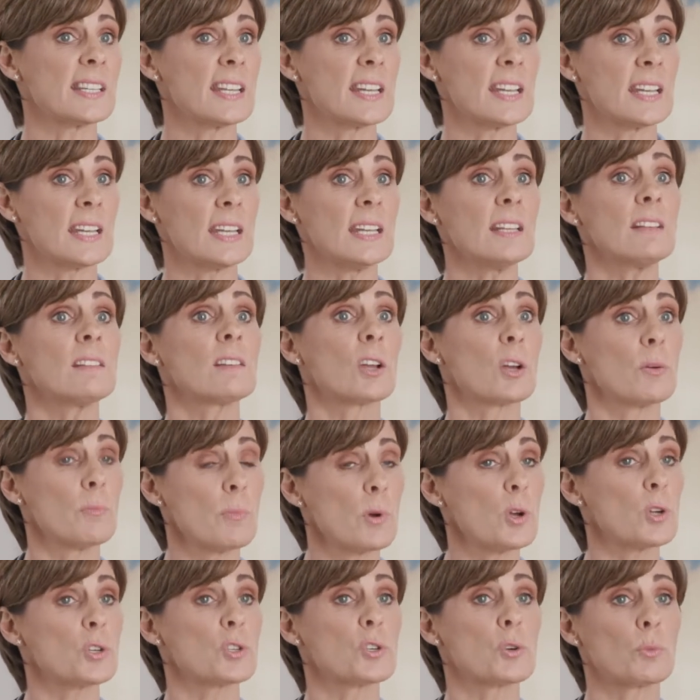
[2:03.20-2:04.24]
need
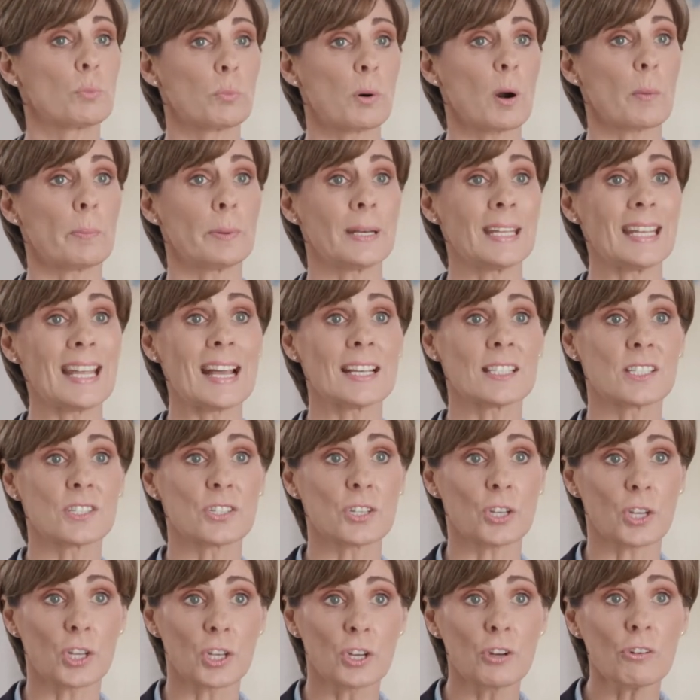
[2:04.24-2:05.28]
commercial property as
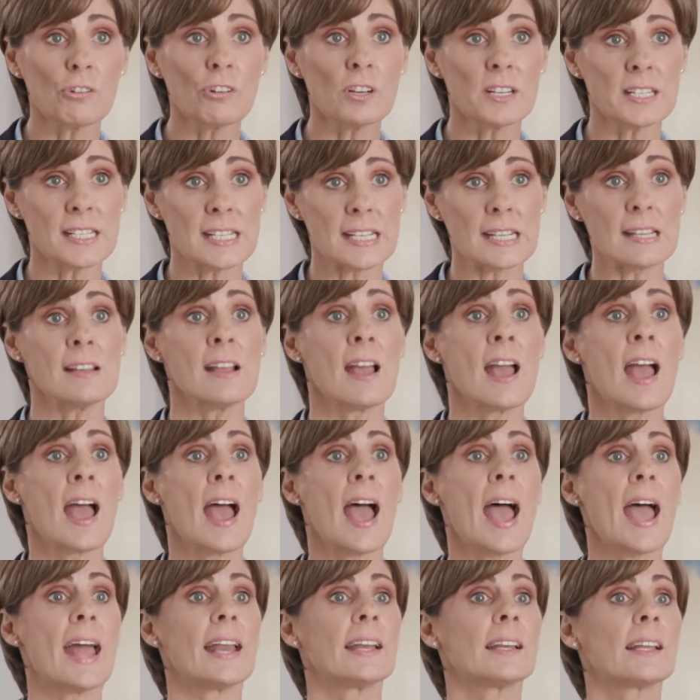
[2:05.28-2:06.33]
security
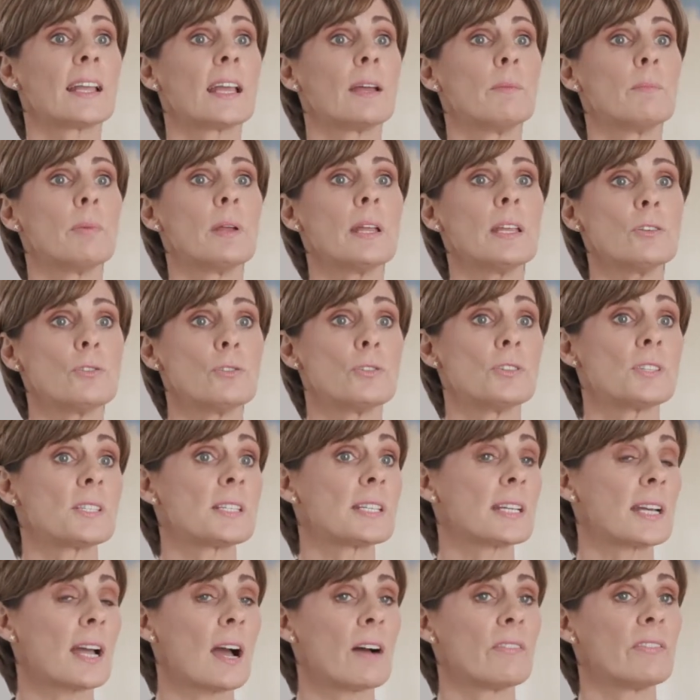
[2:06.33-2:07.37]
and can be used
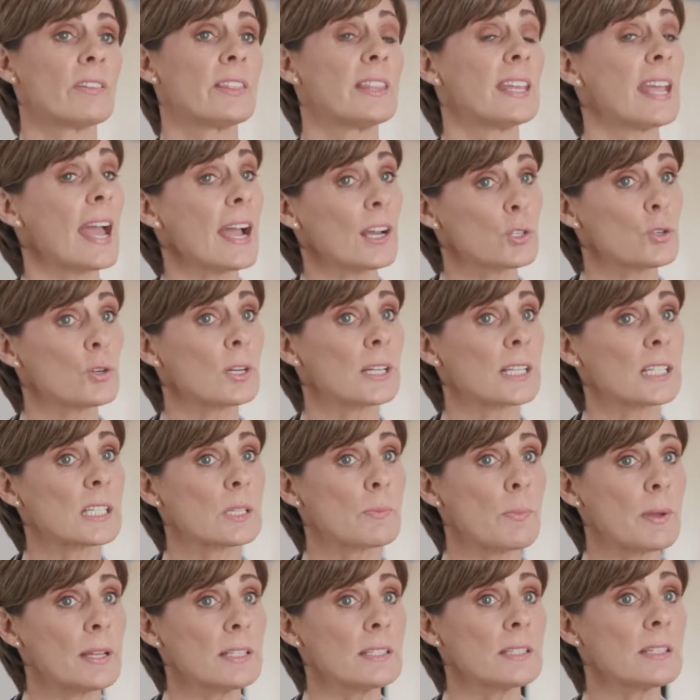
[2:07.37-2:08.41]
to cover the actual
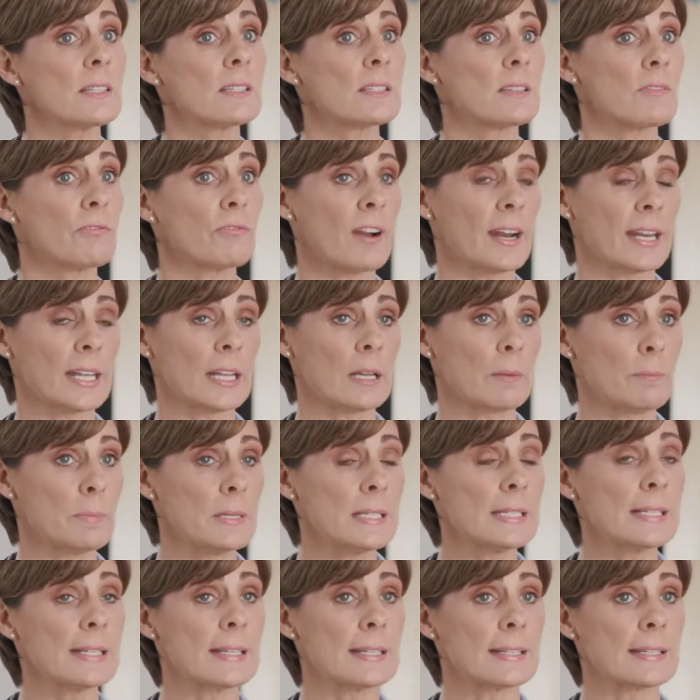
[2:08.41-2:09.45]
expenses of running a
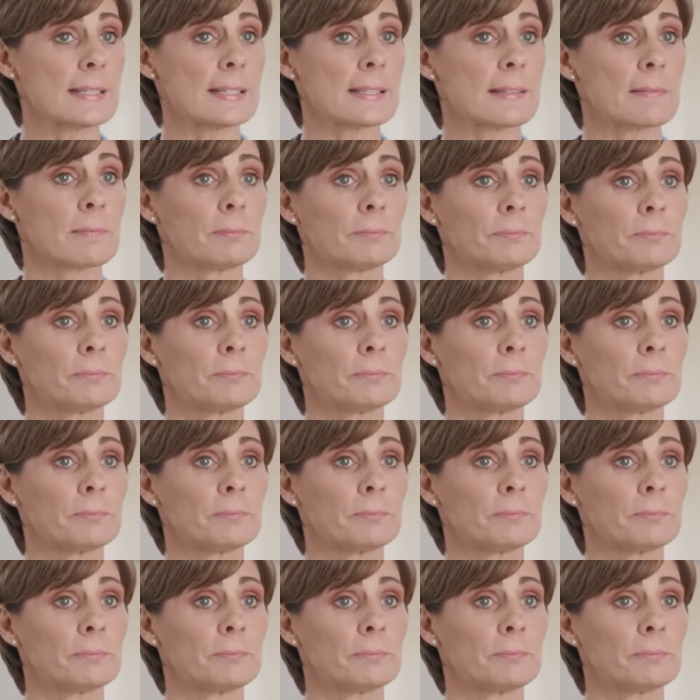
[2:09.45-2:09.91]
business.